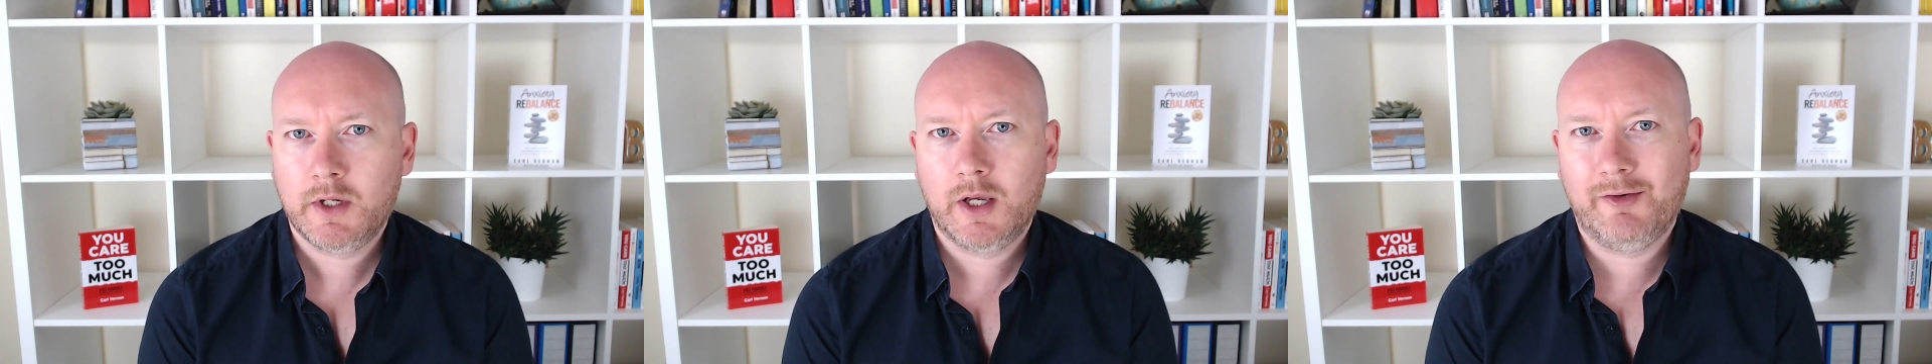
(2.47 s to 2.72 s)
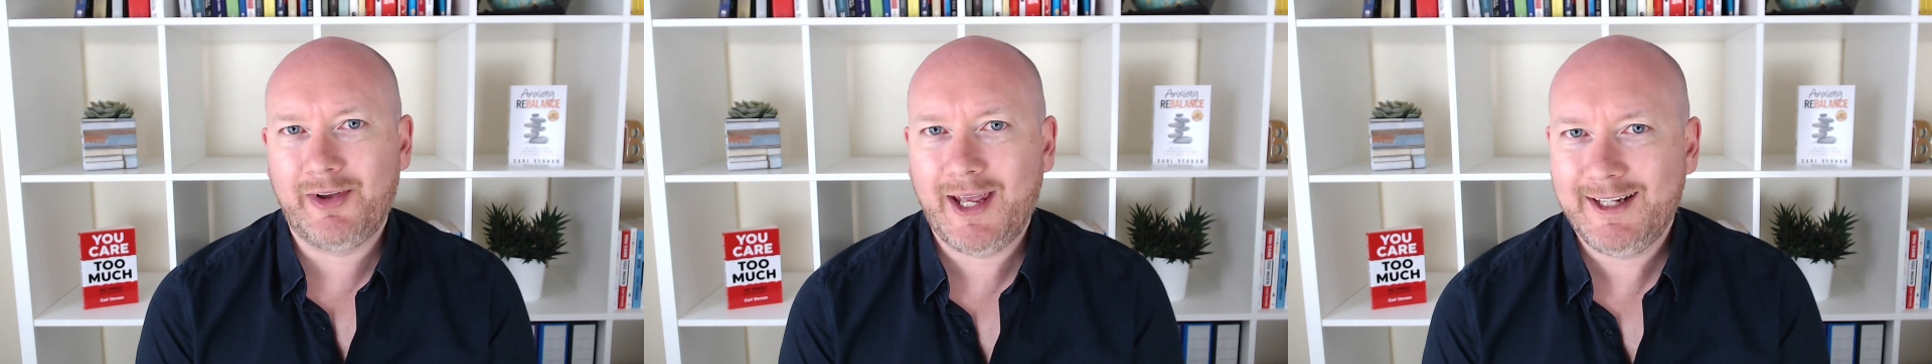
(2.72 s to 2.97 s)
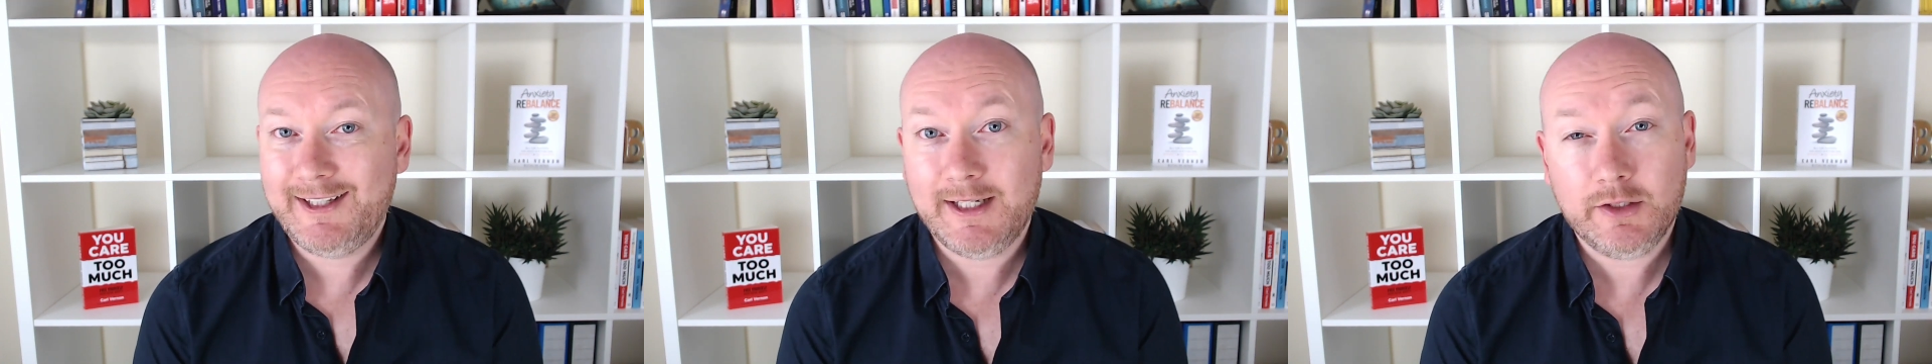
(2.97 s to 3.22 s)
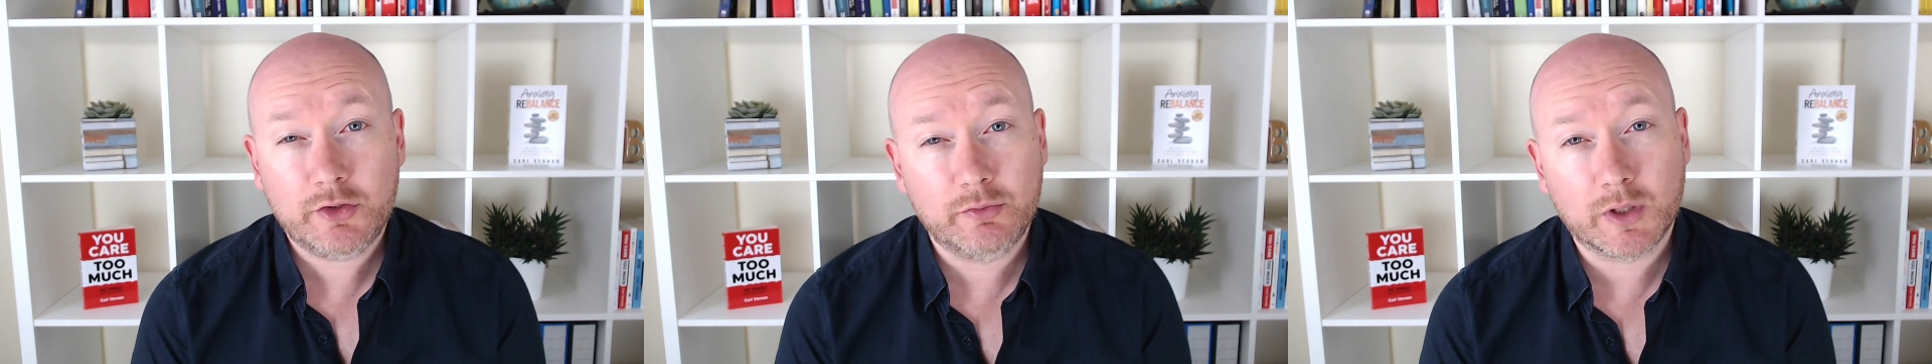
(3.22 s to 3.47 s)
of a head
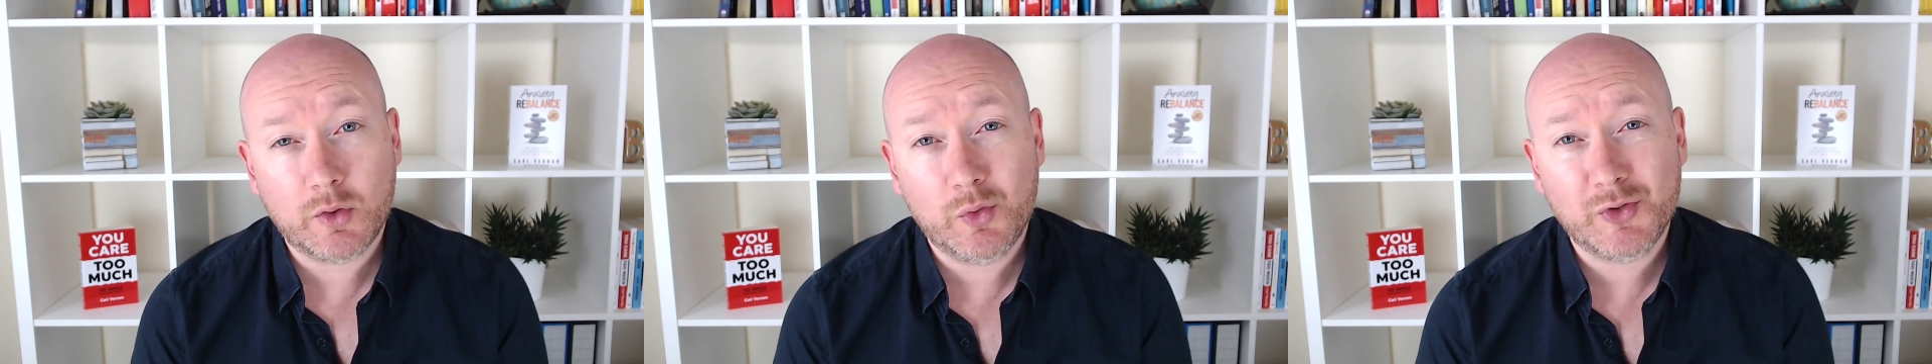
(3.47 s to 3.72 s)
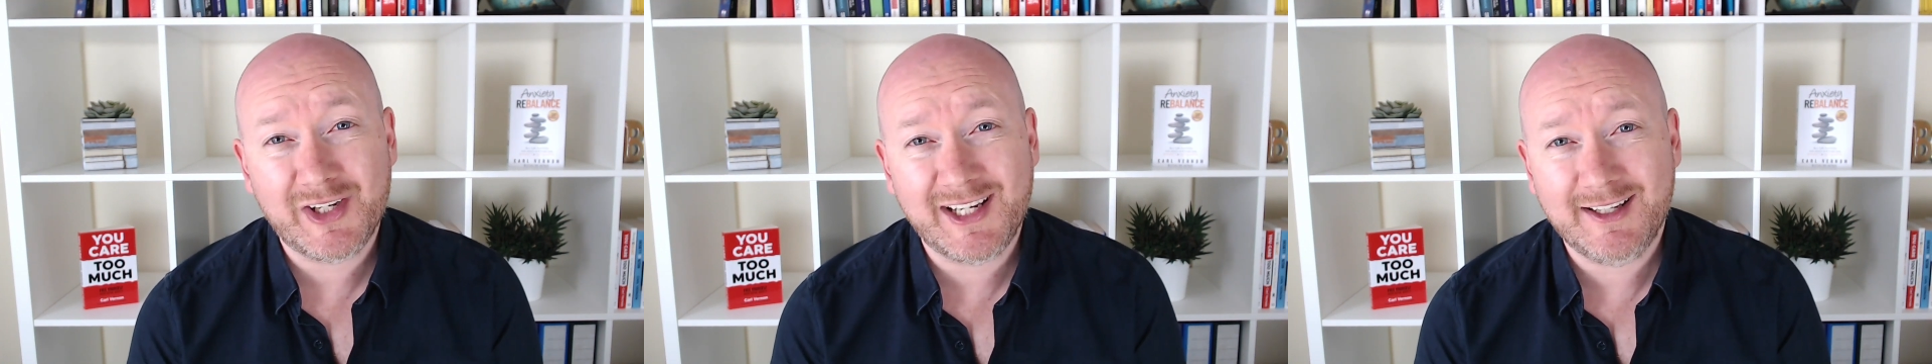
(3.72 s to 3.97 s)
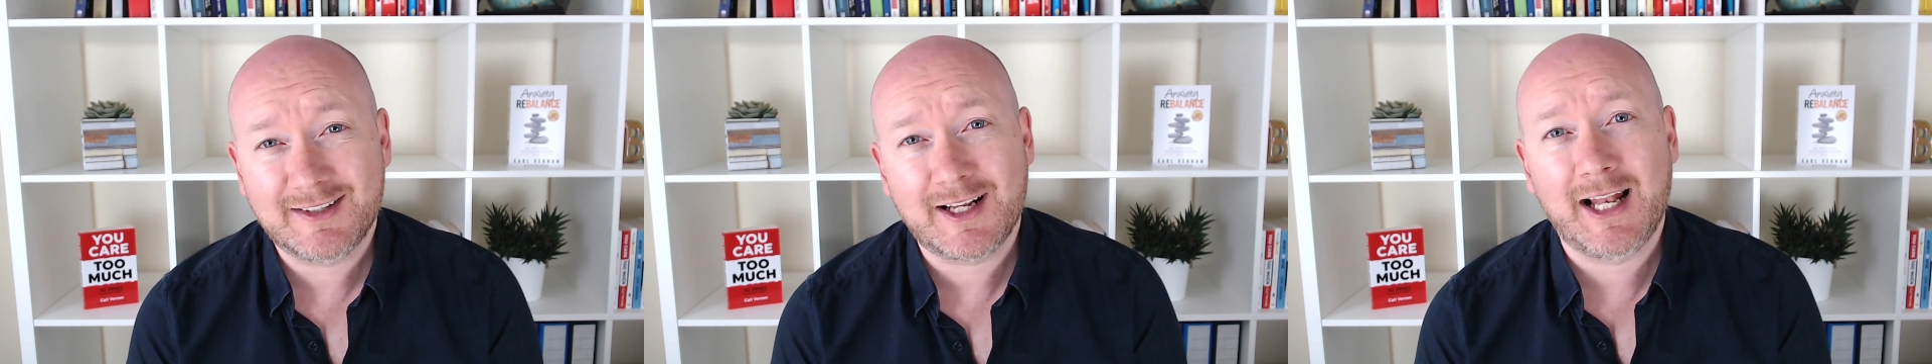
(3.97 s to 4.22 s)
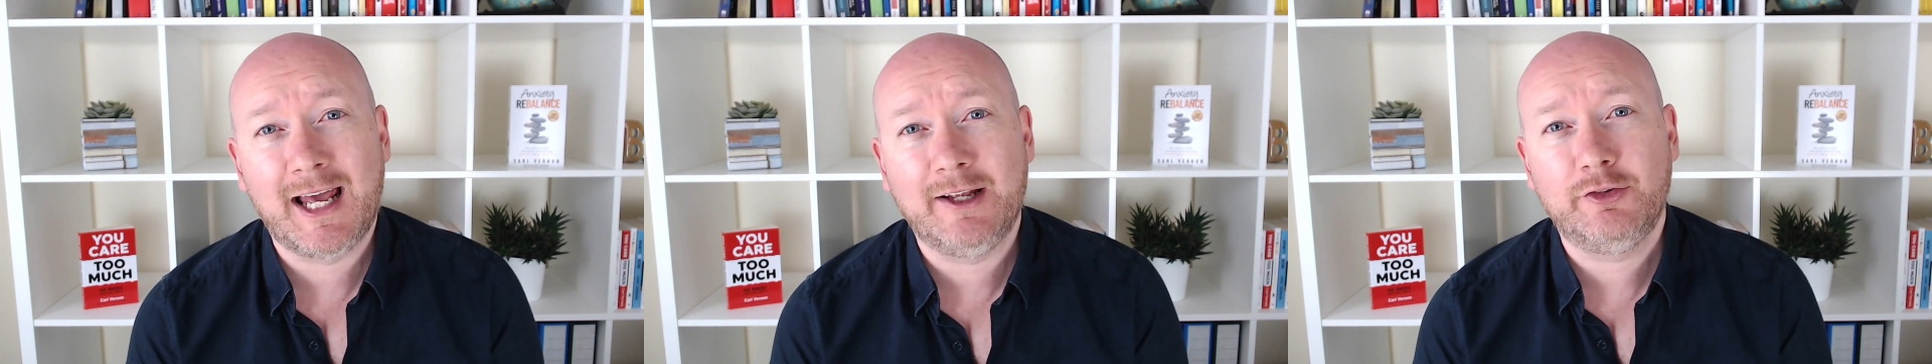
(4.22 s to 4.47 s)
teacher recording his
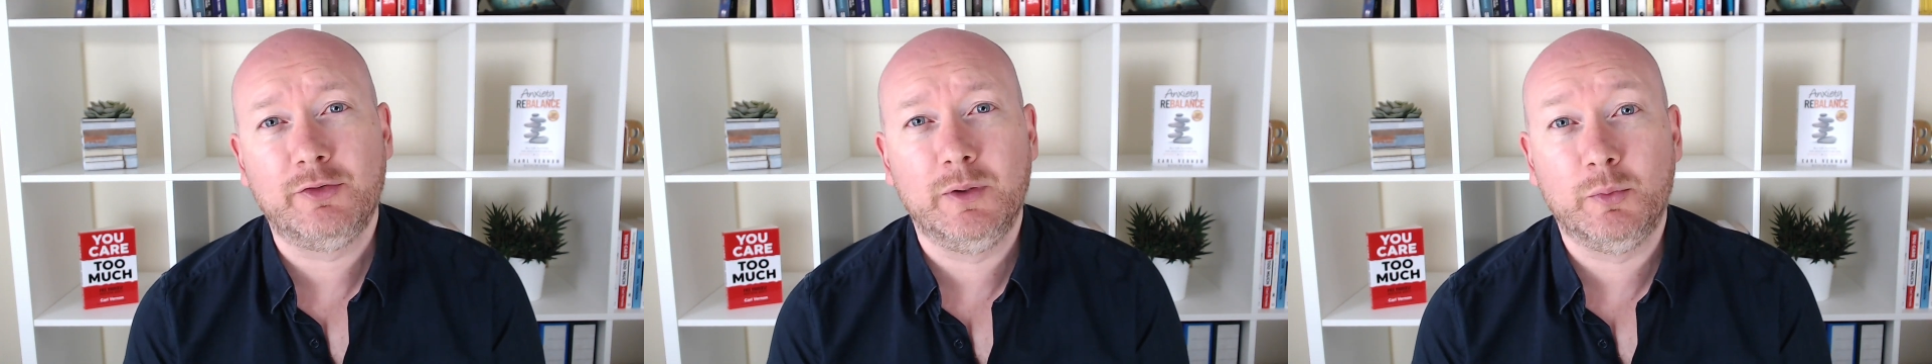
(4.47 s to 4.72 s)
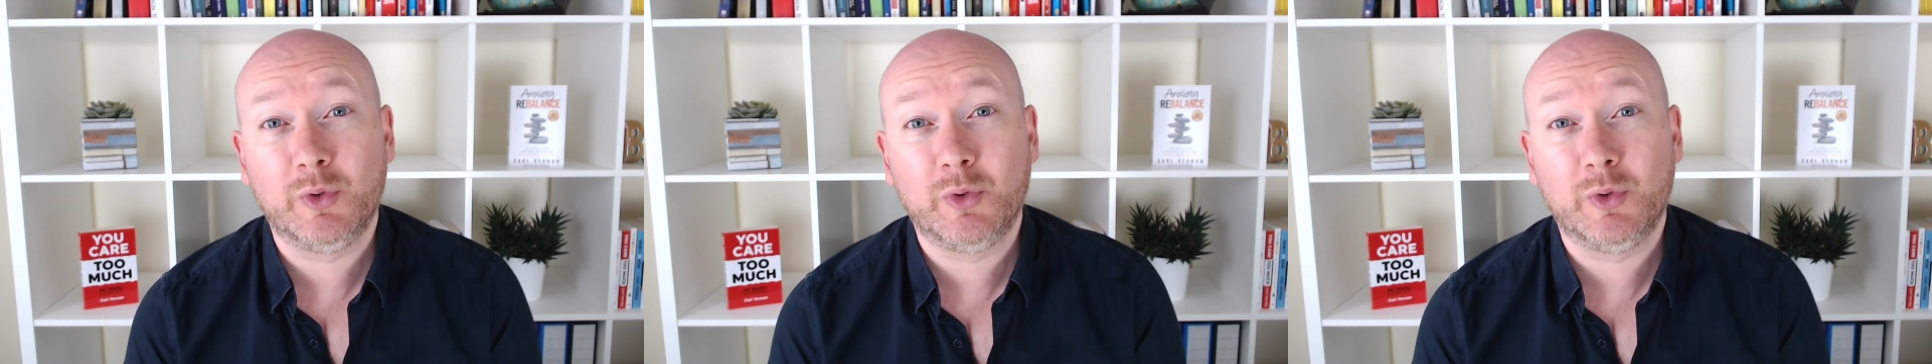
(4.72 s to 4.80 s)
classroom,